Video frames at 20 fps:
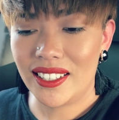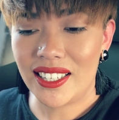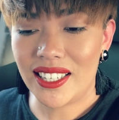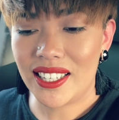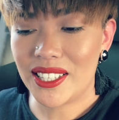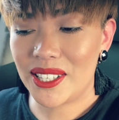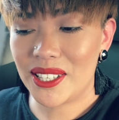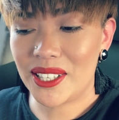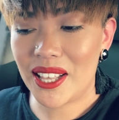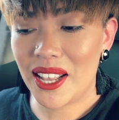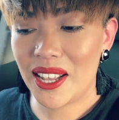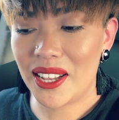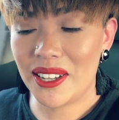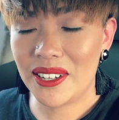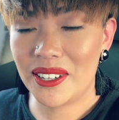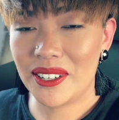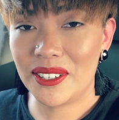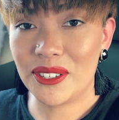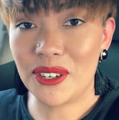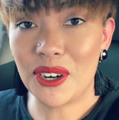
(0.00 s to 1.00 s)
is
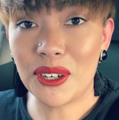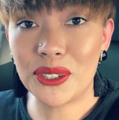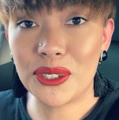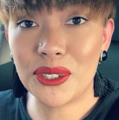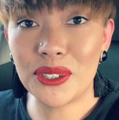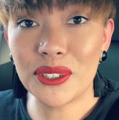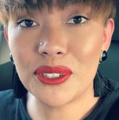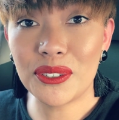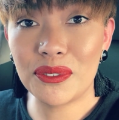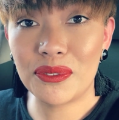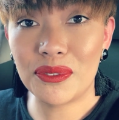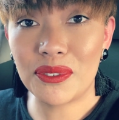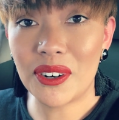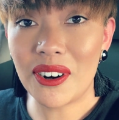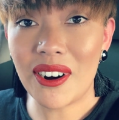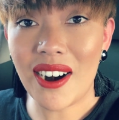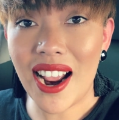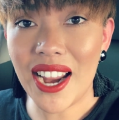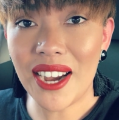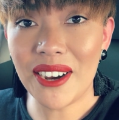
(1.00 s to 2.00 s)
not good
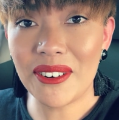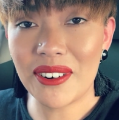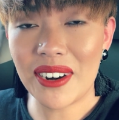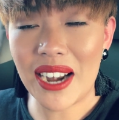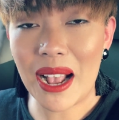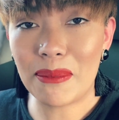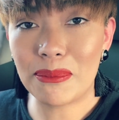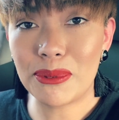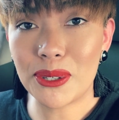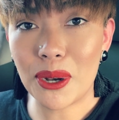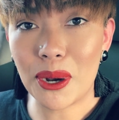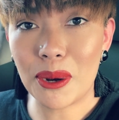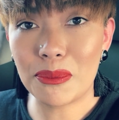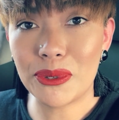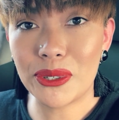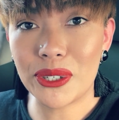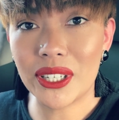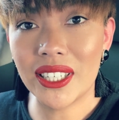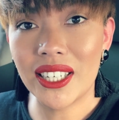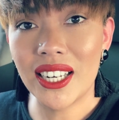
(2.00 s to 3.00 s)
for iron
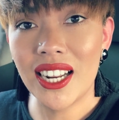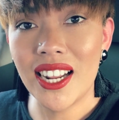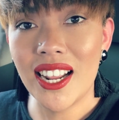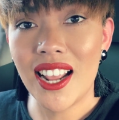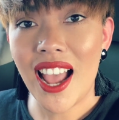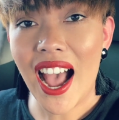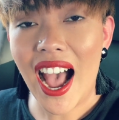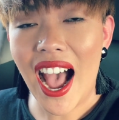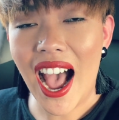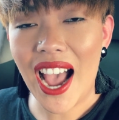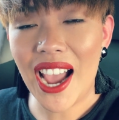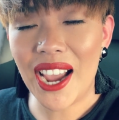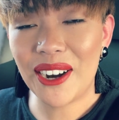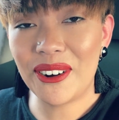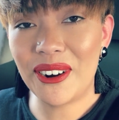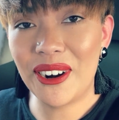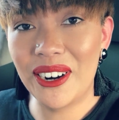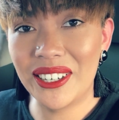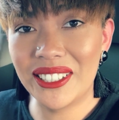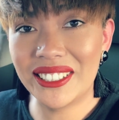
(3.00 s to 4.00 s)
absorption.
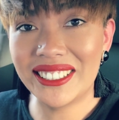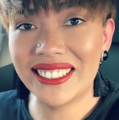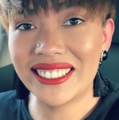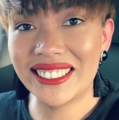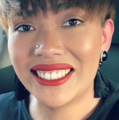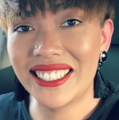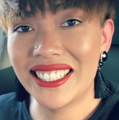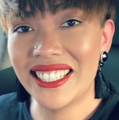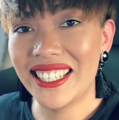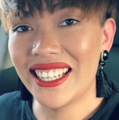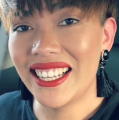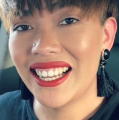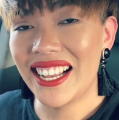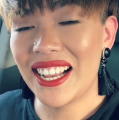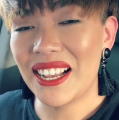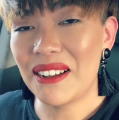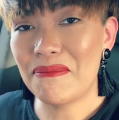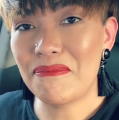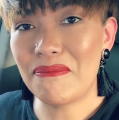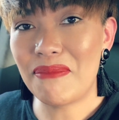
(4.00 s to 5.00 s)
Iron
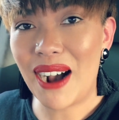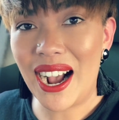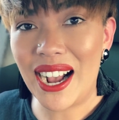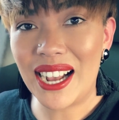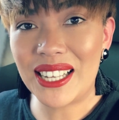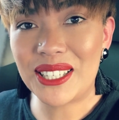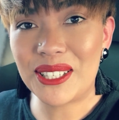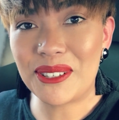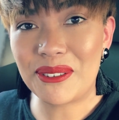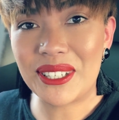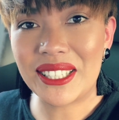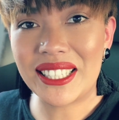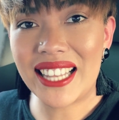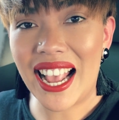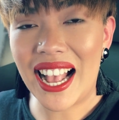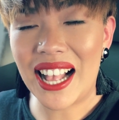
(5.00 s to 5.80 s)
binds with